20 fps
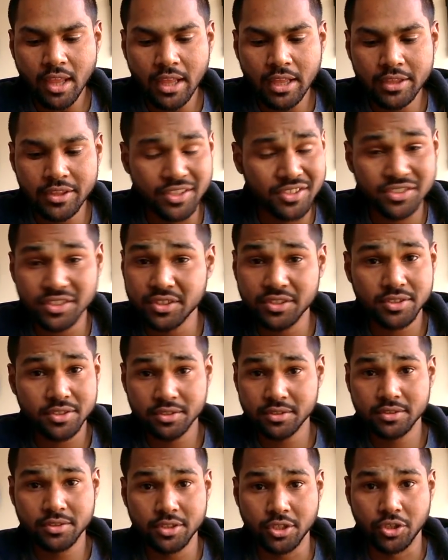this
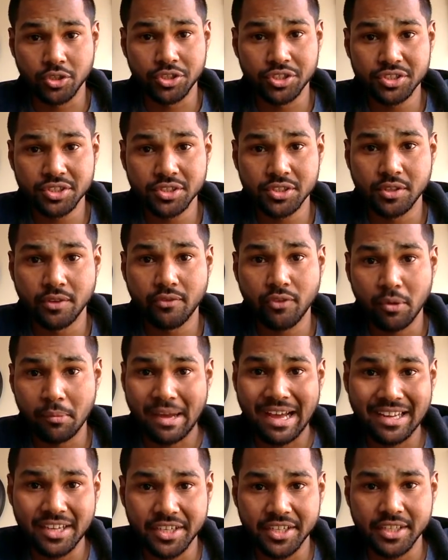is the
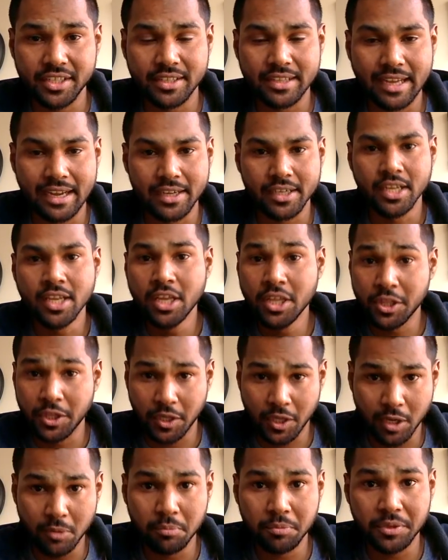formality that the
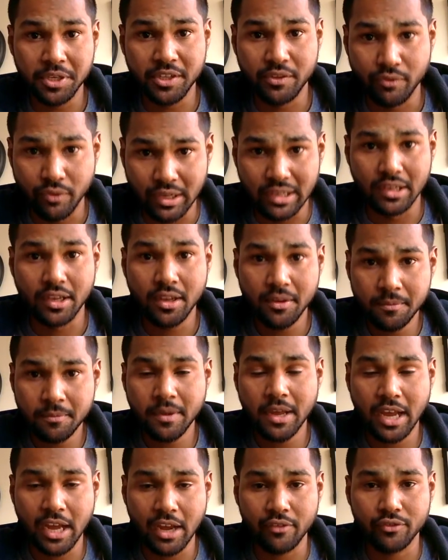company will
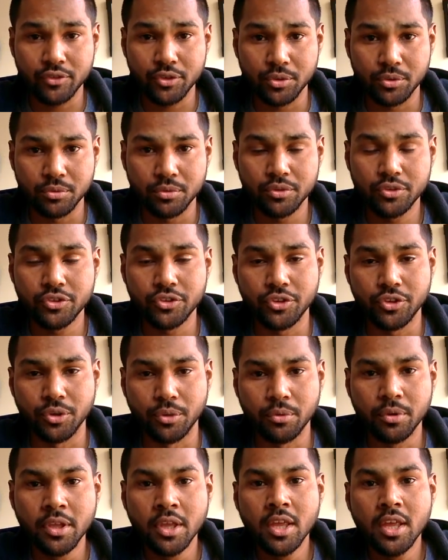have to do.